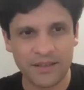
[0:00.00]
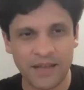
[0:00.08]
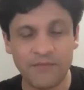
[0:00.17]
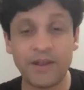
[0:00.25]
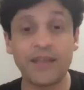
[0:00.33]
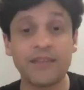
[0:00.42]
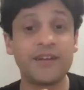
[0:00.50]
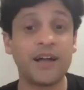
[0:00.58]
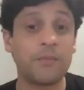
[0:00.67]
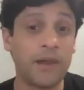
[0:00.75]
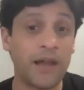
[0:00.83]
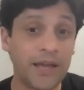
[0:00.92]
And when I start
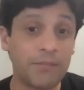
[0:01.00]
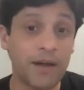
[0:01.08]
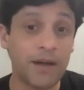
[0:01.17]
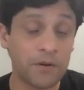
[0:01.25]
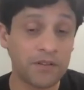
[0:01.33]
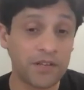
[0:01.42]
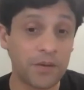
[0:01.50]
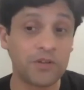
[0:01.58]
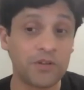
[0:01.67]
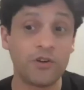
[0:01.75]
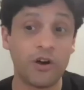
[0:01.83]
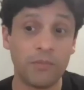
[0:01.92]
applying my
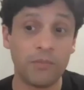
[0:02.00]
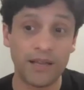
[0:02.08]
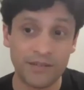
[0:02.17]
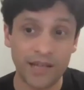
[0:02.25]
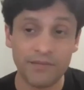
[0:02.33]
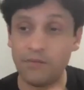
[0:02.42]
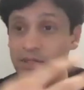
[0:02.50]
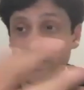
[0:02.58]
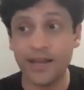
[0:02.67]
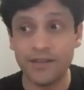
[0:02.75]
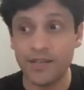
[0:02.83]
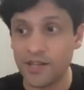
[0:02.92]
prescriptions on myself, everything
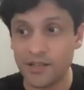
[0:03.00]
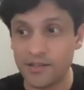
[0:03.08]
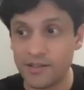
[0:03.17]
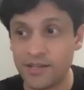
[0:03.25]
I teach others,